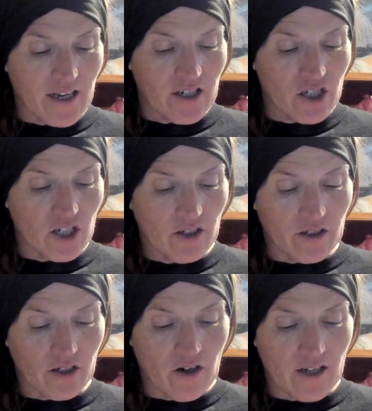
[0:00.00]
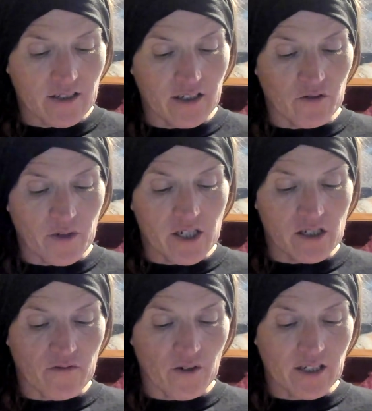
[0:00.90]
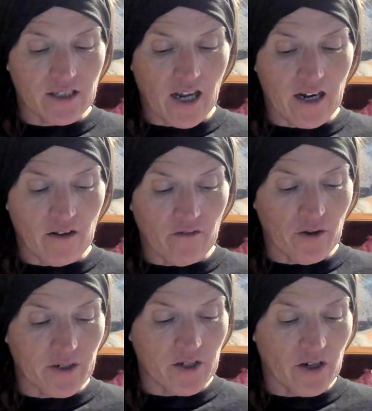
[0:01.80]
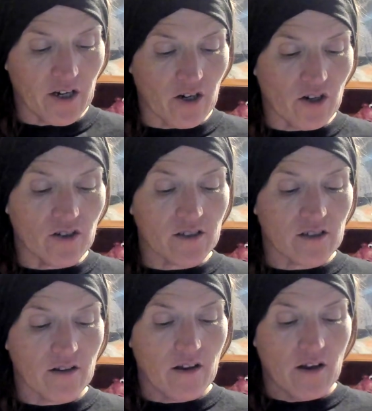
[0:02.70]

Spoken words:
and she looked across its reaches for a sign of the returning girls.